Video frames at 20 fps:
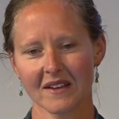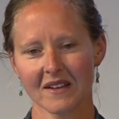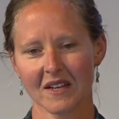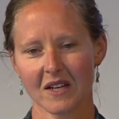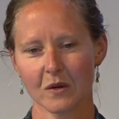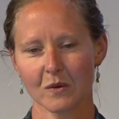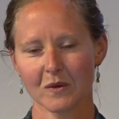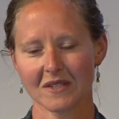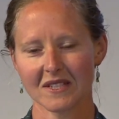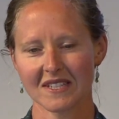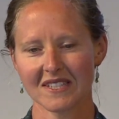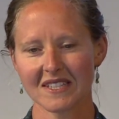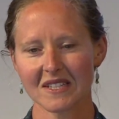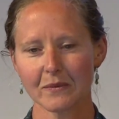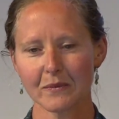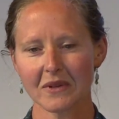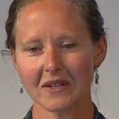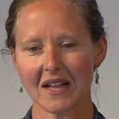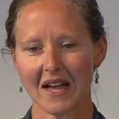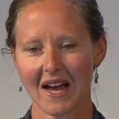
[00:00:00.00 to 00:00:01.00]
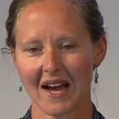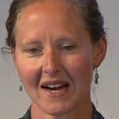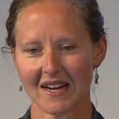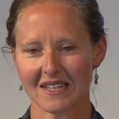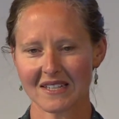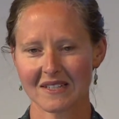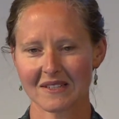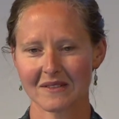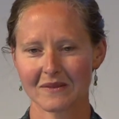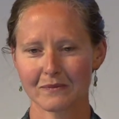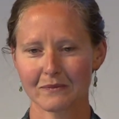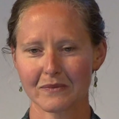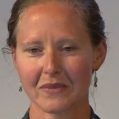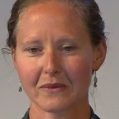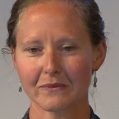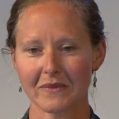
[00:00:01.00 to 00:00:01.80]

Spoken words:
It was a simple act, but